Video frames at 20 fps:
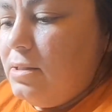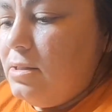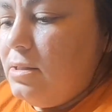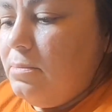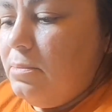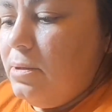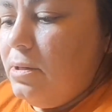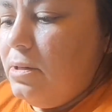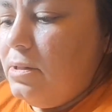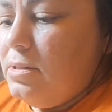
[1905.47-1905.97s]
And
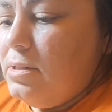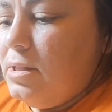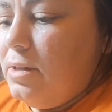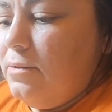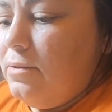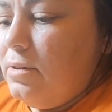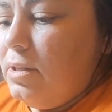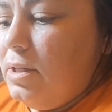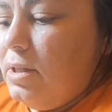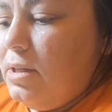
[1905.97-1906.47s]
yeah, this
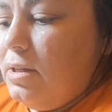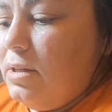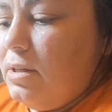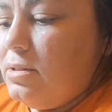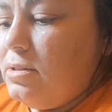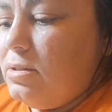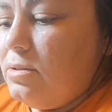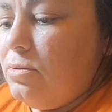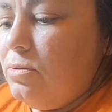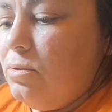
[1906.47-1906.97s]
zipper is
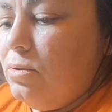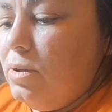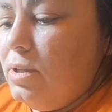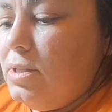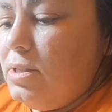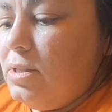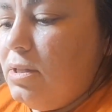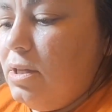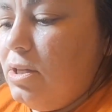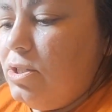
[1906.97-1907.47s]

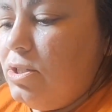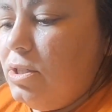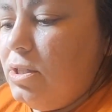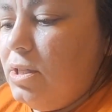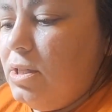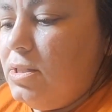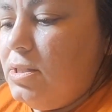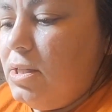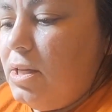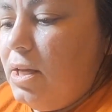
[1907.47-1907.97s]
definitely, it's a
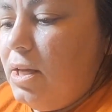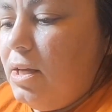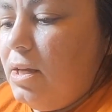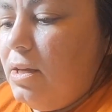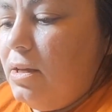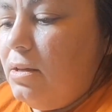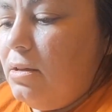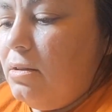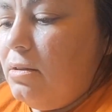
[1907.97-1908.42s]
cool installation.